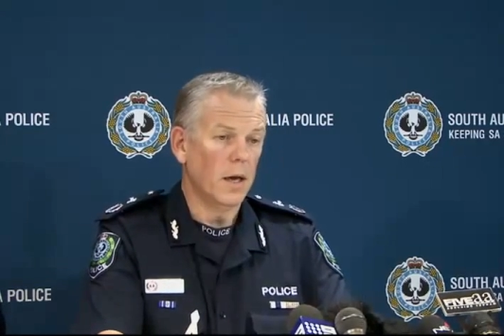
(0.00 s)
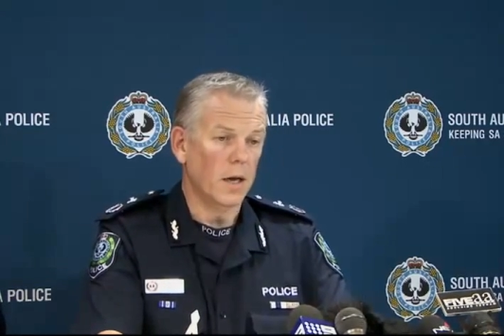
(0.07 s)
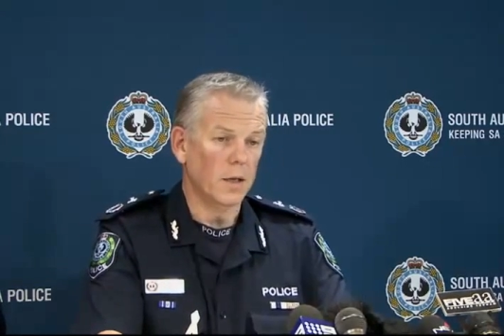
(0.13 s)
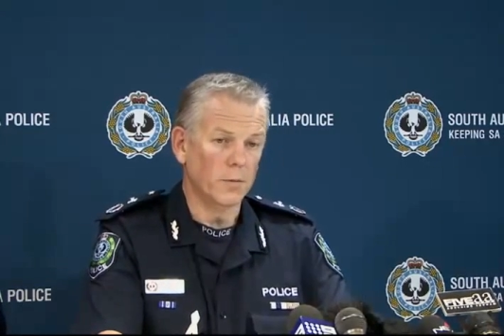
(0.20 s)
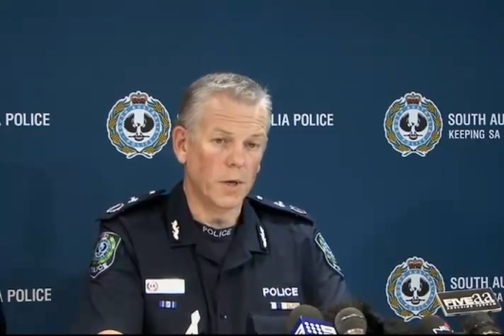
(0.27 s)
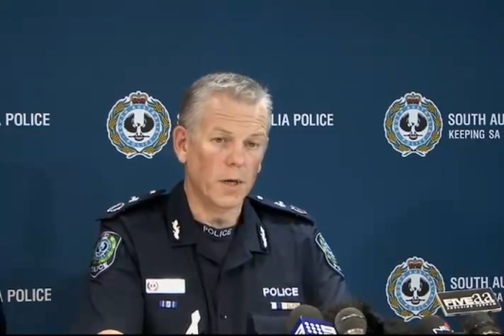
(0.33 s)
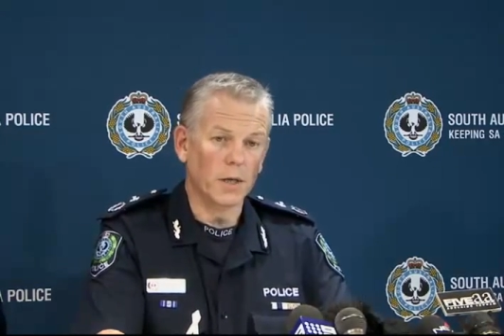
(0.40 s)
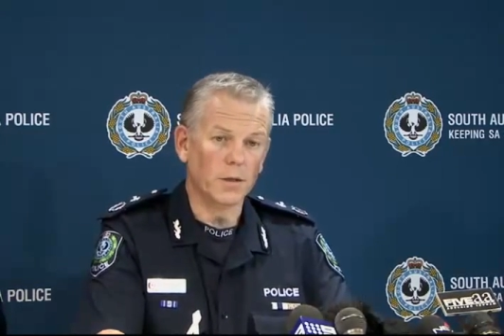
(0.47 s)

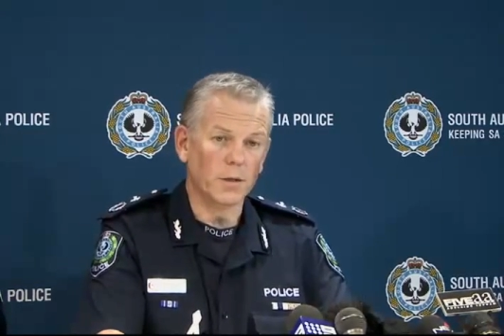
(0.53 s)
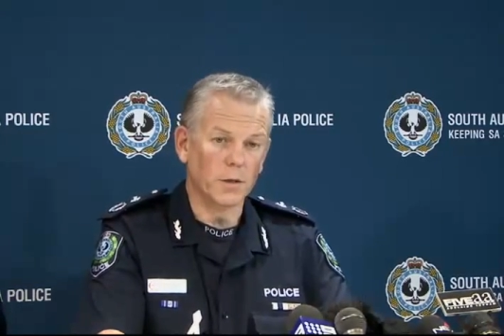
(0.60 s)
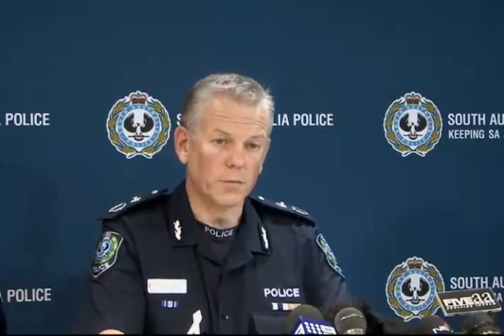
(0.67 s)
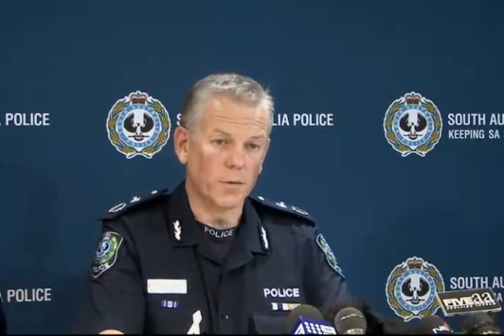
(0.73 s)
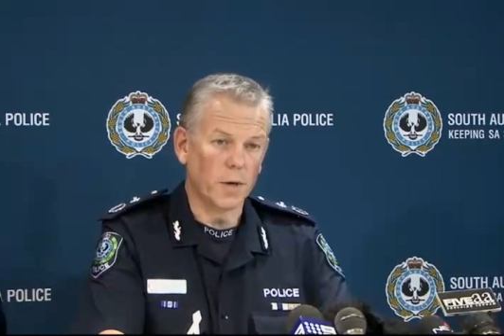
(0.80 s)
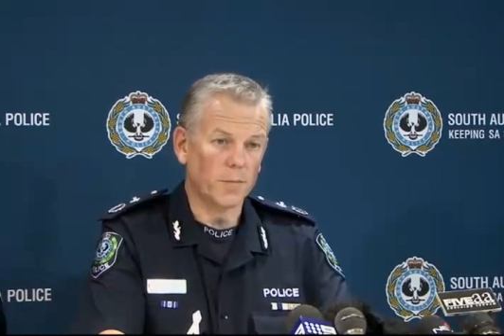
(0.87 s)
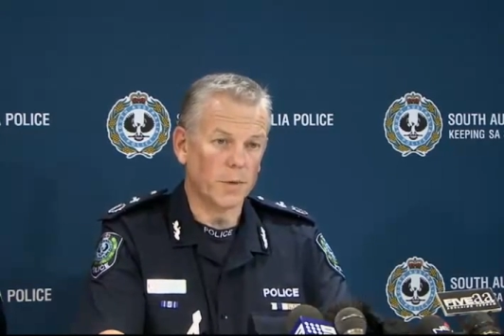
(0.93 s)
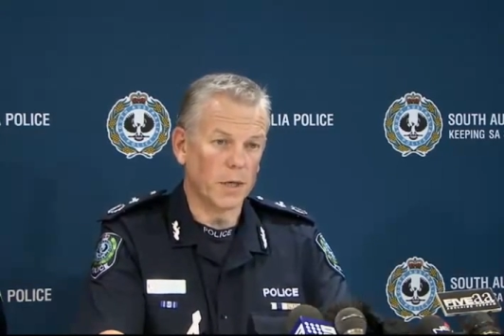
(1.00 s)
as well as
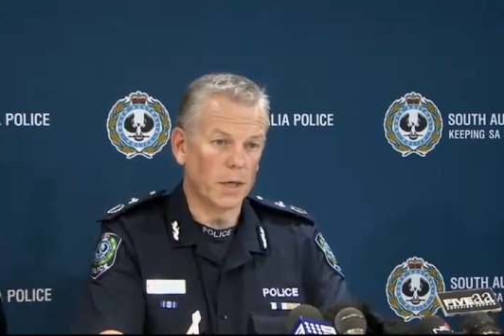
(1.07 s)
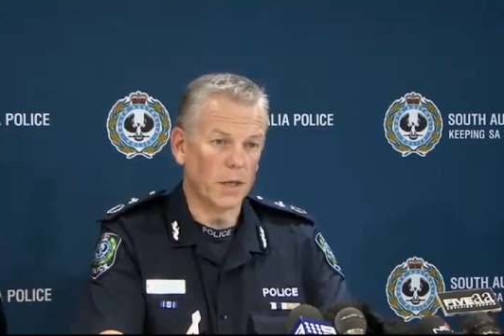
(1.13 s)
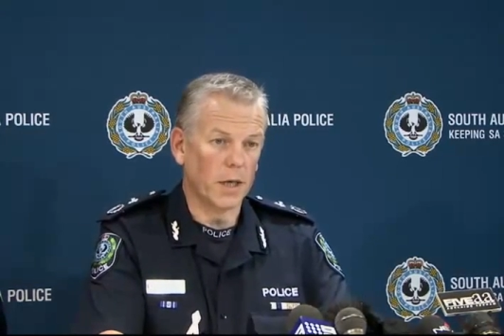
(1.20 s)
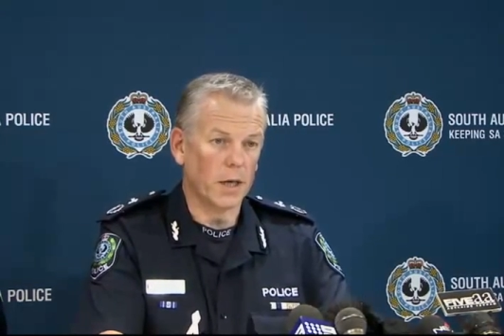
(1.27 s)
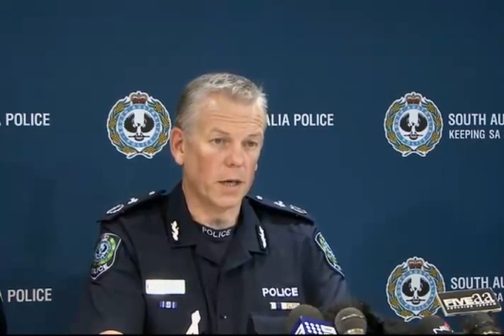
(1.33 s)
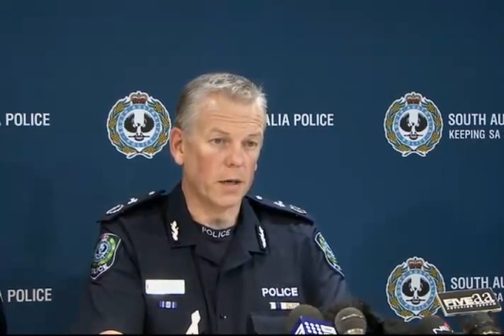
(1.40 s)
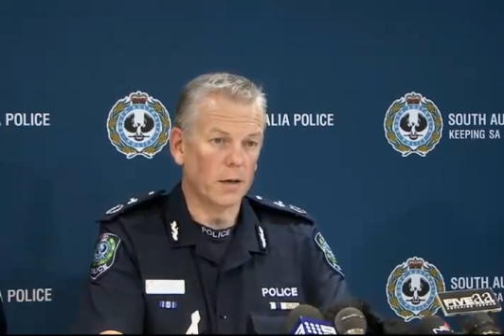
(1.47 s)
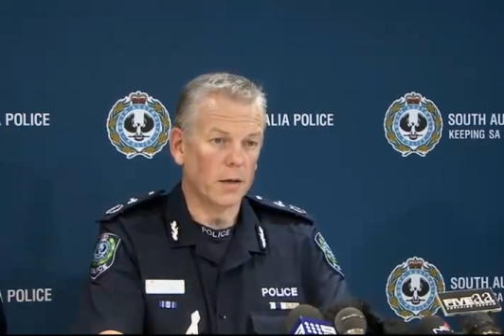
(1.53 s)
disrupting
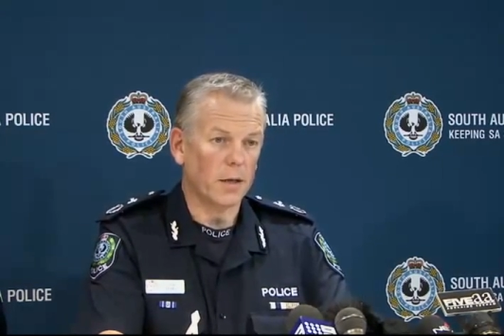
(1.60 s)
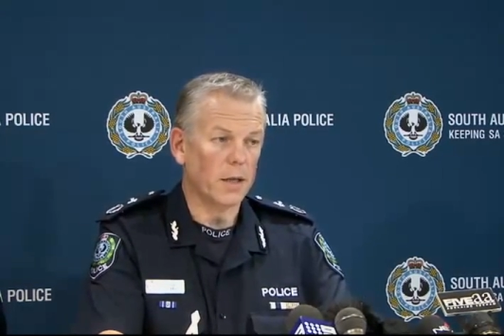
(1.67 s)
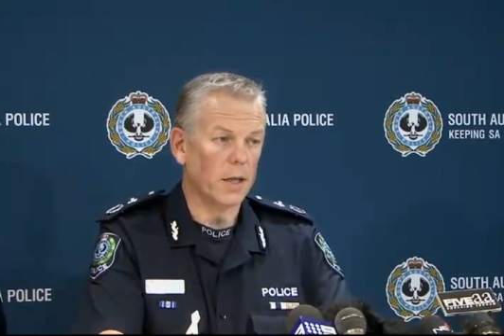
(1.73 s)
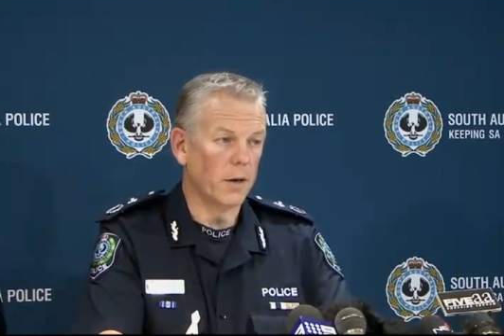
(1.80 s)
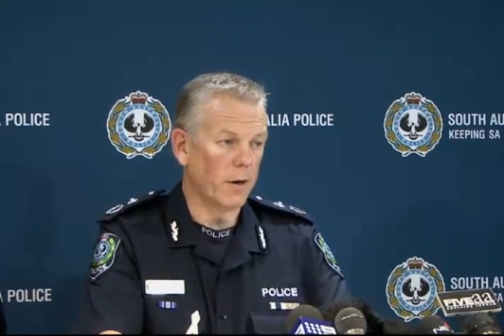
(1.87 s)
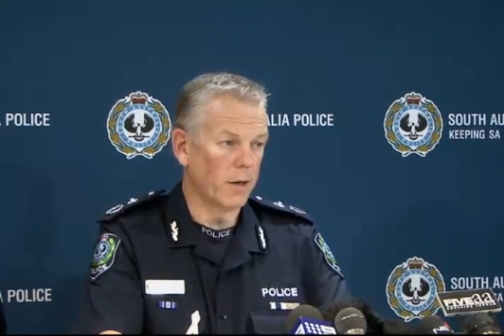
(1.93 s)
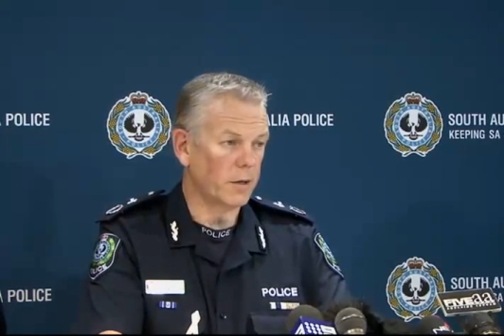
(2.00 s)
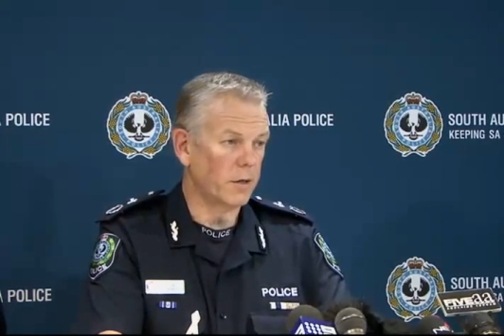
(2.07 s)
their, their